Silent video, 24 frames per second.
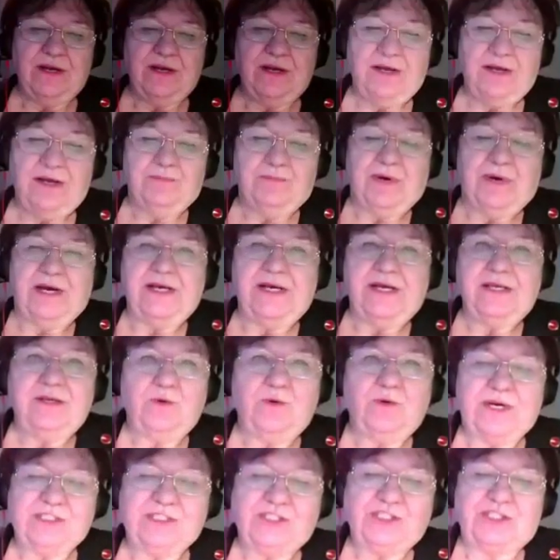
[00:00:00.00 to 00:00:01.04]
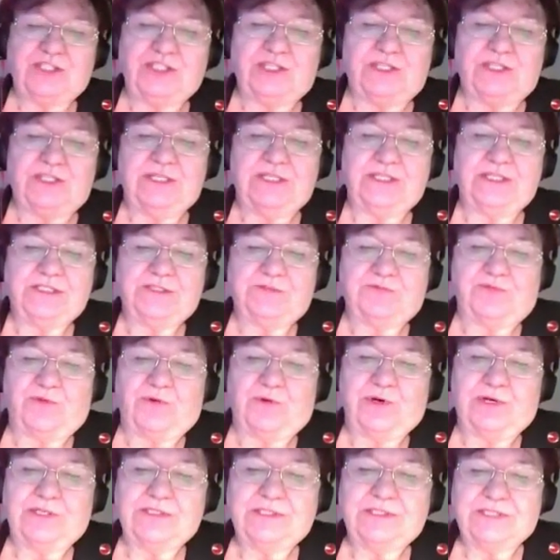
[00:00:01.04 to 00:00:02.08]
My question is
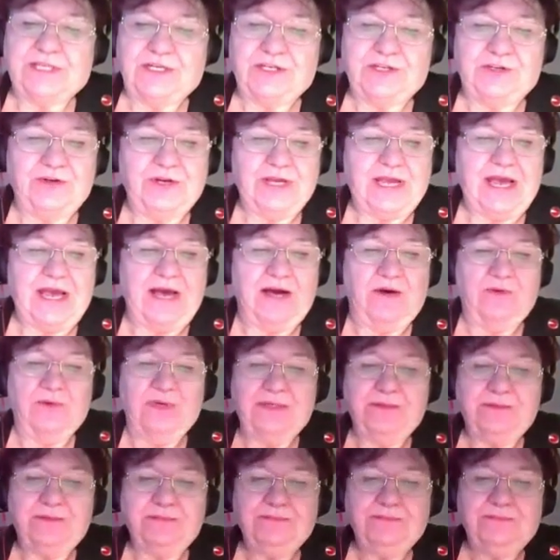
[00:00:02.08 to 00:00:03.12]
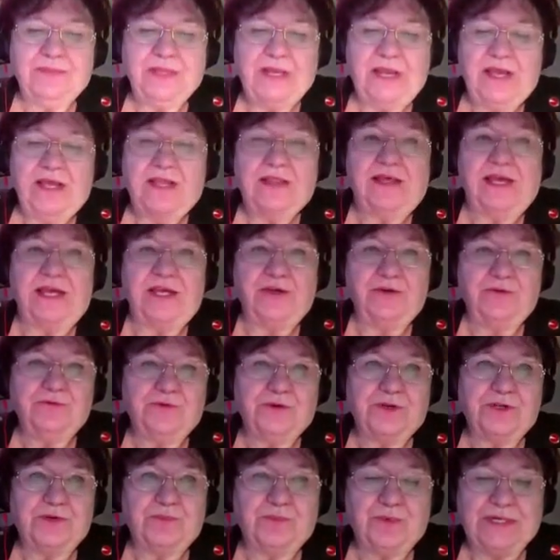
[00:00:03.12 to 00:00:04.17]
for Senator Cowan. Thank you
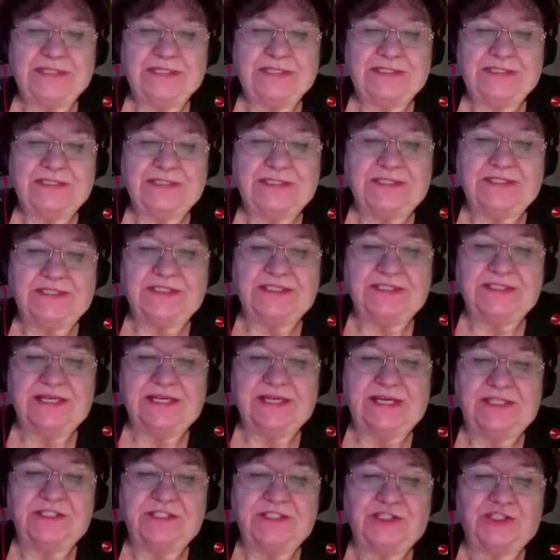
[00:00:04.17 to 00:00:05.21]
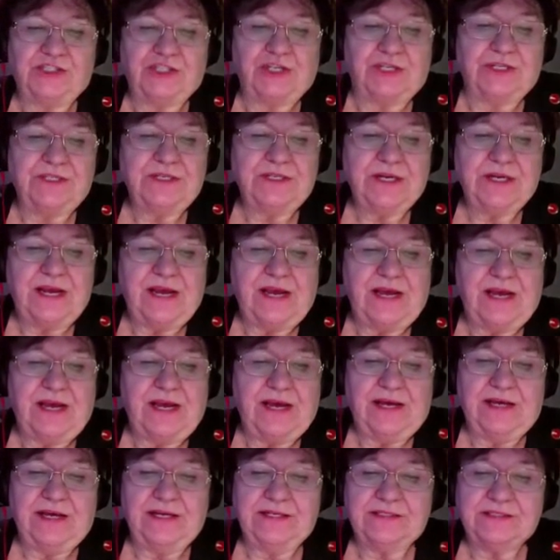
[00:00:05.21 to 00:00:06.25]
for your presentation.
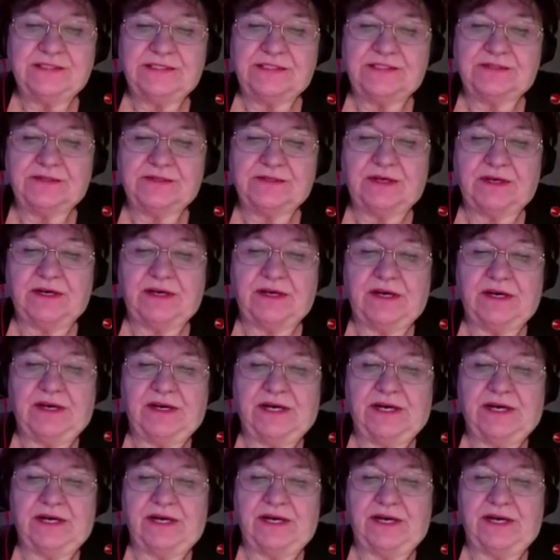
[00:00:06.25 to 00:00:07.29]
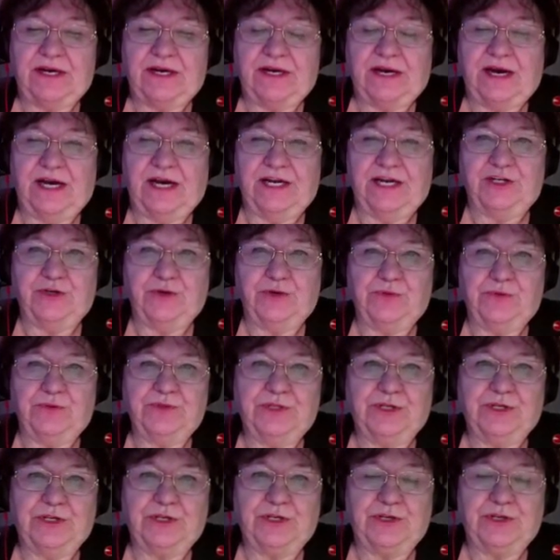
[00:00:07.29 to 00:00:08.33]
And uh, I know
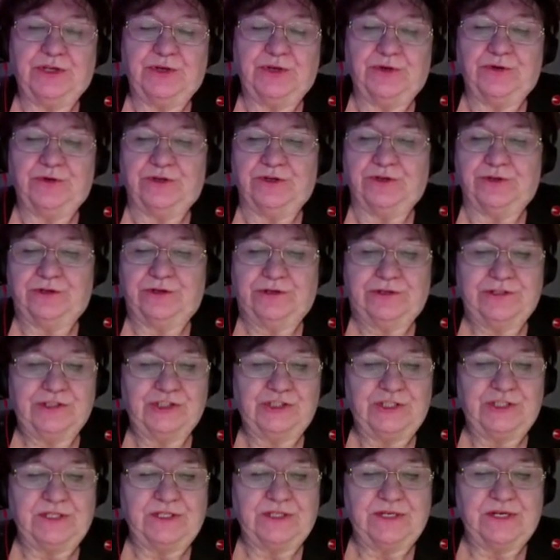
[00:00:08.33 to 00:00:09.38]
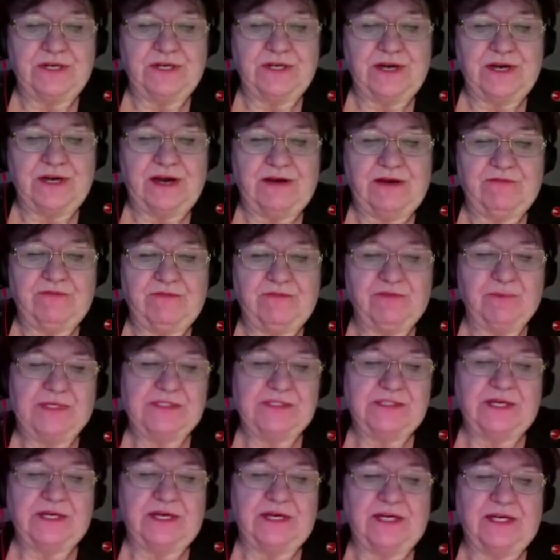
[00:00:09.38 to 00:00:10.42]
that you're urging the government
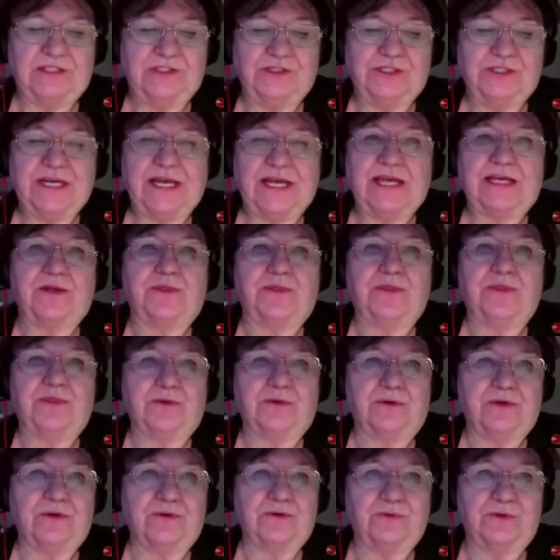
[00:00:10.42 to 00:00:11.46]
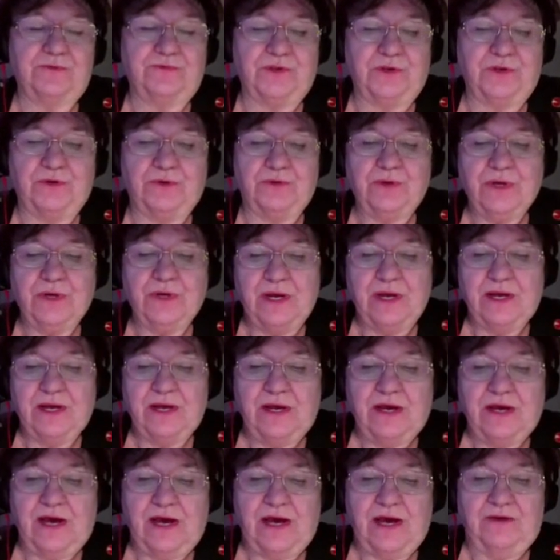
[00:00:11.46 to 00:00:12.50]
to undertake a thorough review
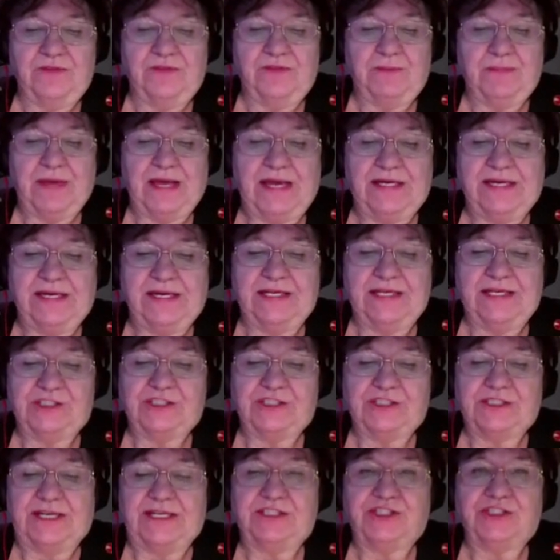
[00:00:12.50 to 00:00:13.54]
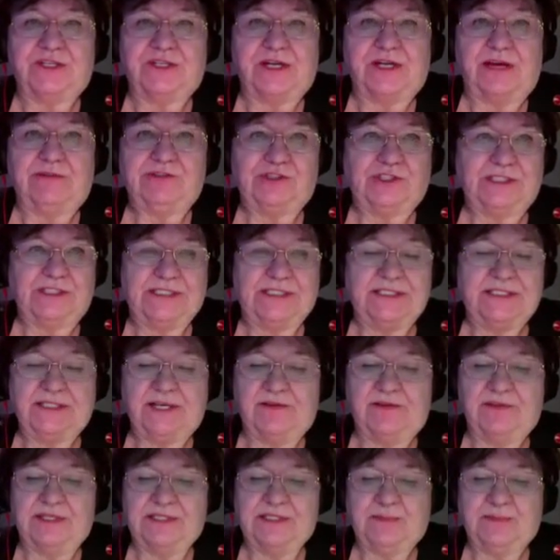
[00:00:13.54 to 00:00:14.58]
of the MAID legislation after
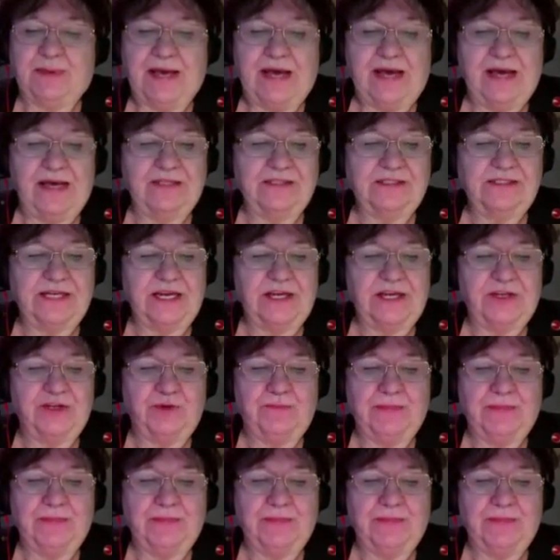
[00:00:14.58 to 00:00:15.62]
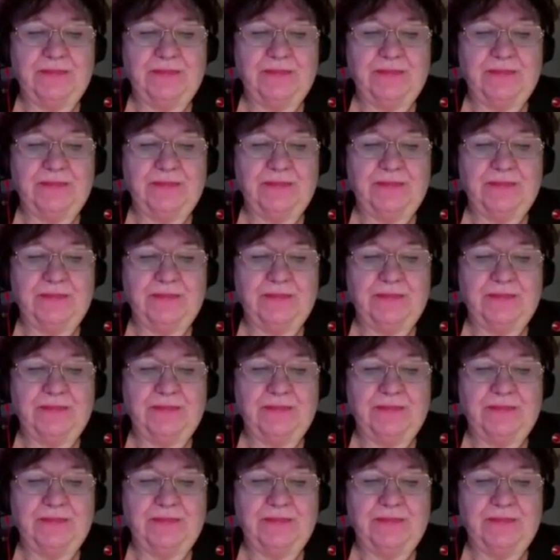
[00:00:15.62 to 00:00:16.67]
C7 is passed. And you mentioned that it's
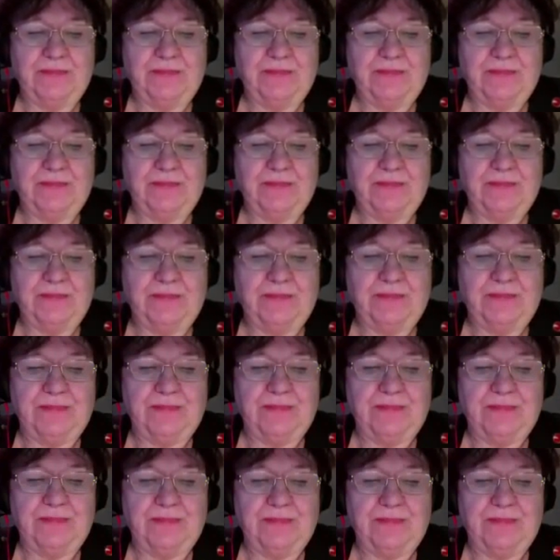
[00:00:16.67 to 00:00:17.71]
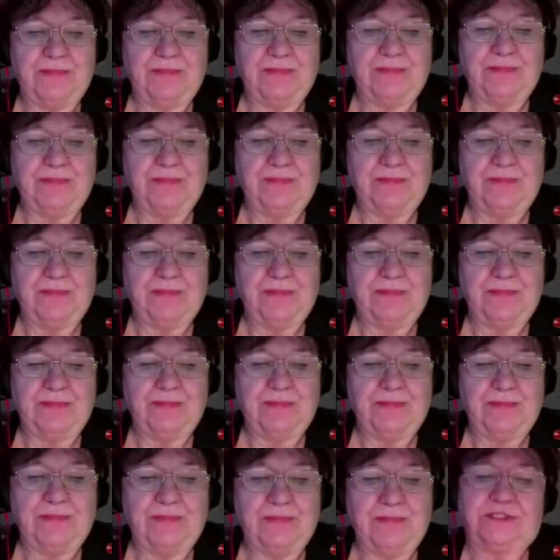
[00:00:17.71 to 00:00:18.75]
very important that there be a parliamentary
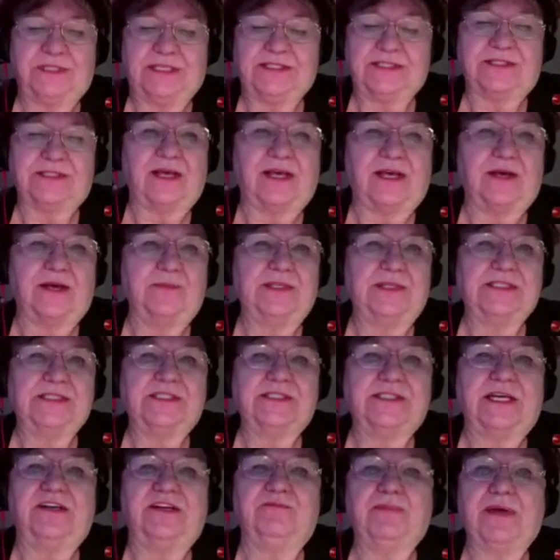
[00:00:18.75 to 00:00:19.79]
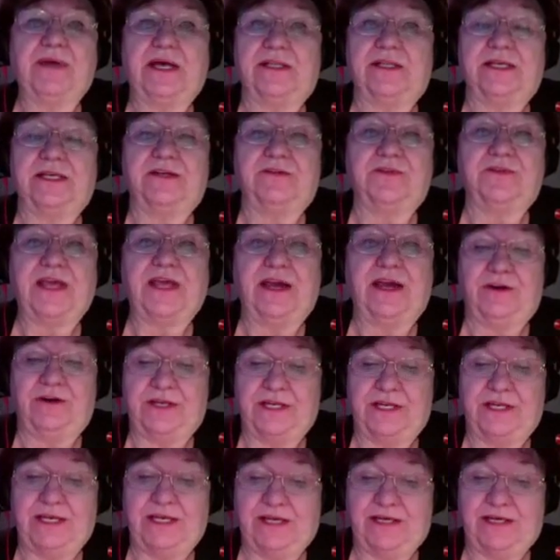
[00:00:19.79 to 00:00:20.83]
review to examine the state of palliative care in
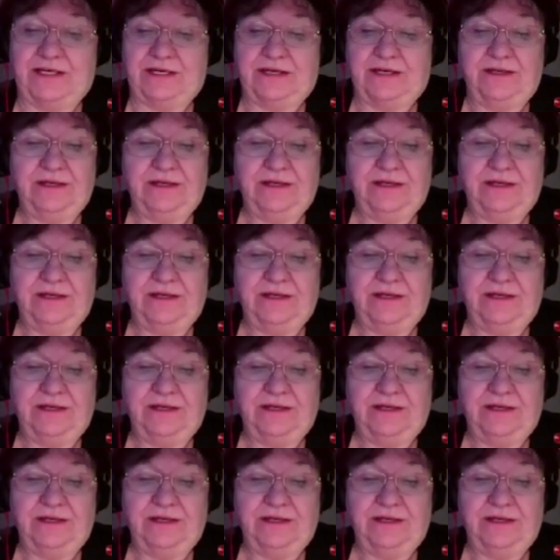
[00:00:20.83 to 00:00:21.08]
Canada.